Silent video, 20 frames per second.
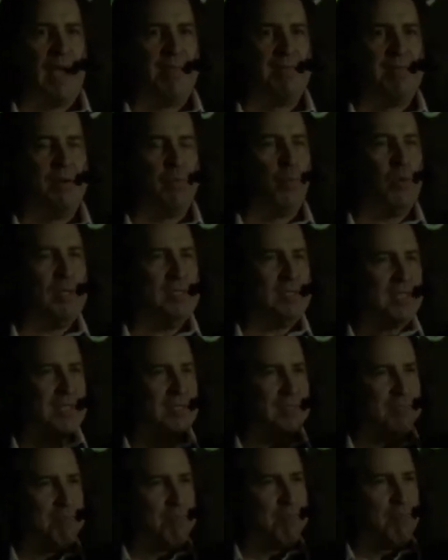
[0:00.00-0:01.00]
And then once
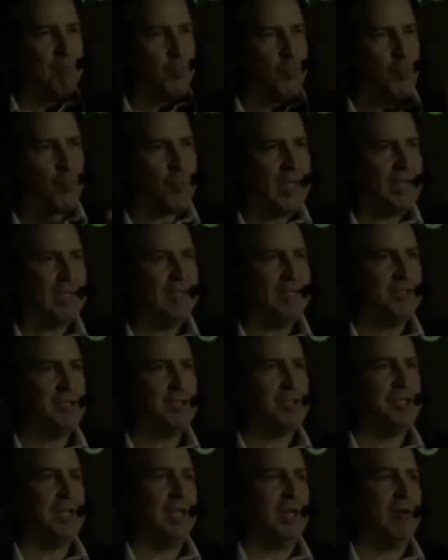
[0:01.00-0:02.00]
it's ready to
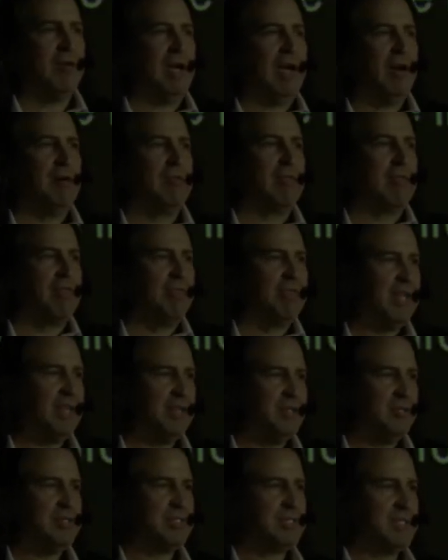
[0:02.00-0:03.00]
share out,
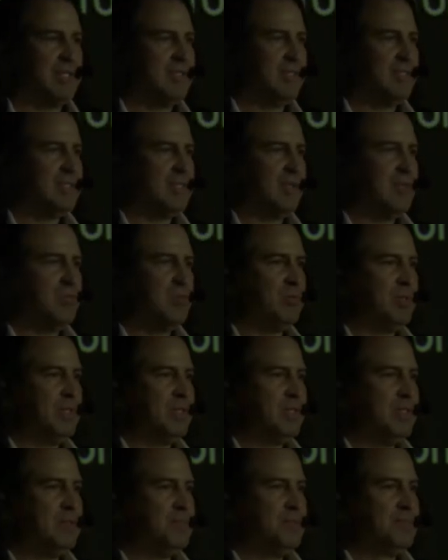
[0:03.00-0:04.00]
then you send it to
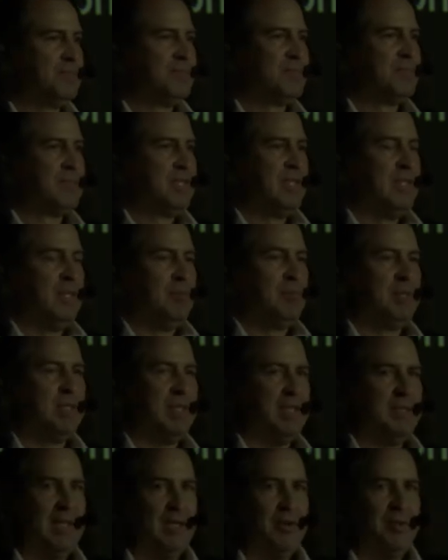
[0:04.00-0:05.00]
everybody. But
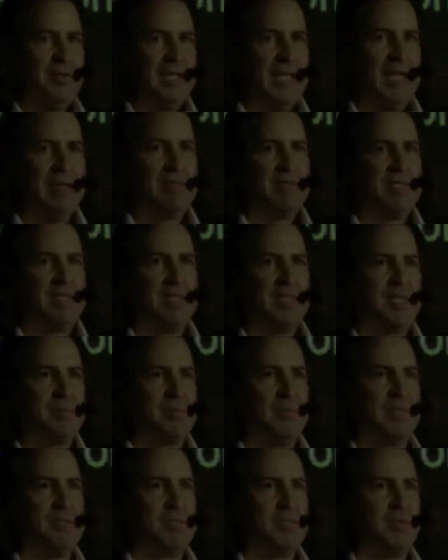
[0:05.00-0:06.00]
then they only have six
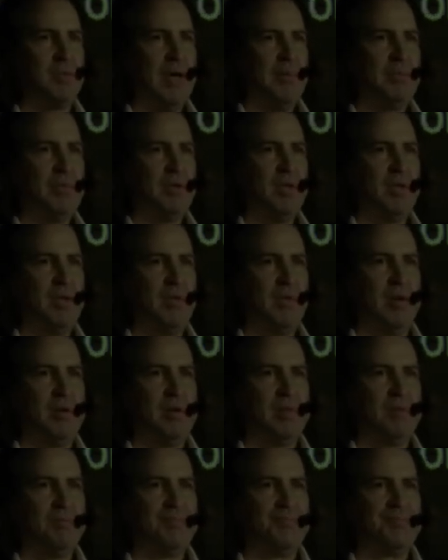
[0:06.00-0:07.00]
months to wrap their head
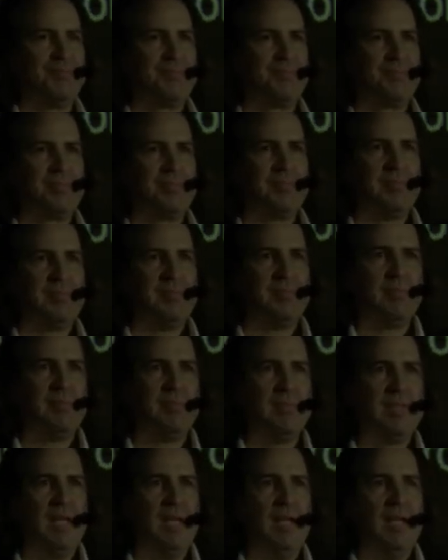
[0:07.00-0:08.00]
around it.
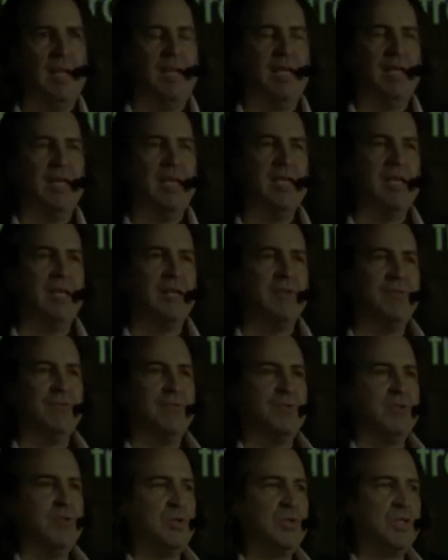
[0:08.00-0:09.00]

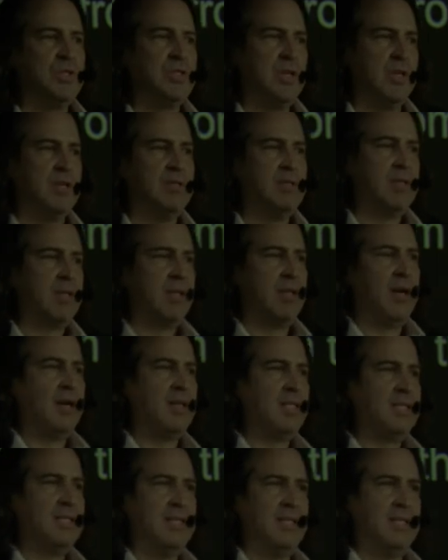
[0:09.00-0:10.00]
If you start the
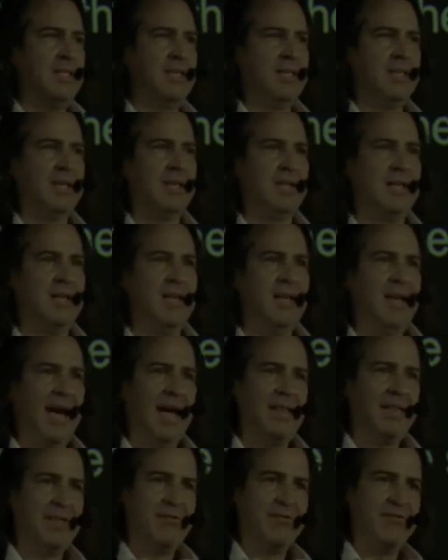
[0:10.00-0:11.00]
clock ticking
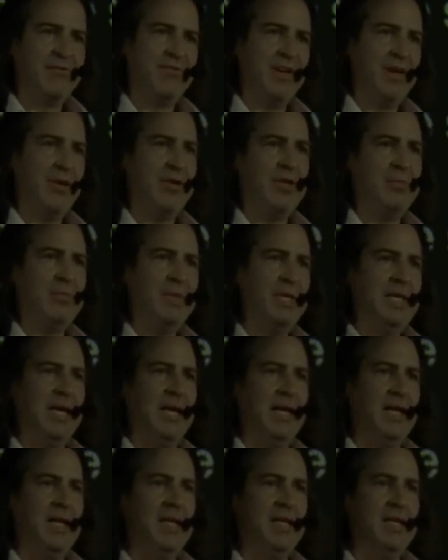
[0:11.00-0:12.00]
at the very
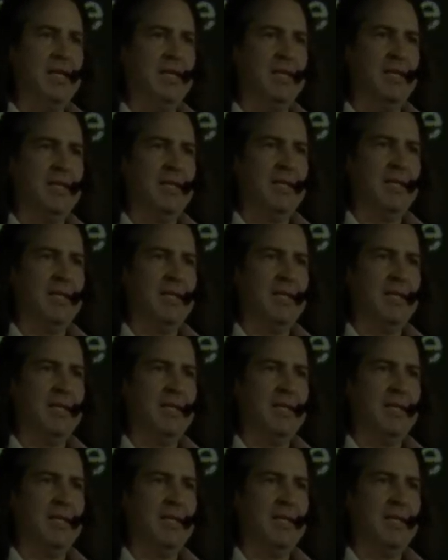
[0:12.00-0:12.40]
beginning,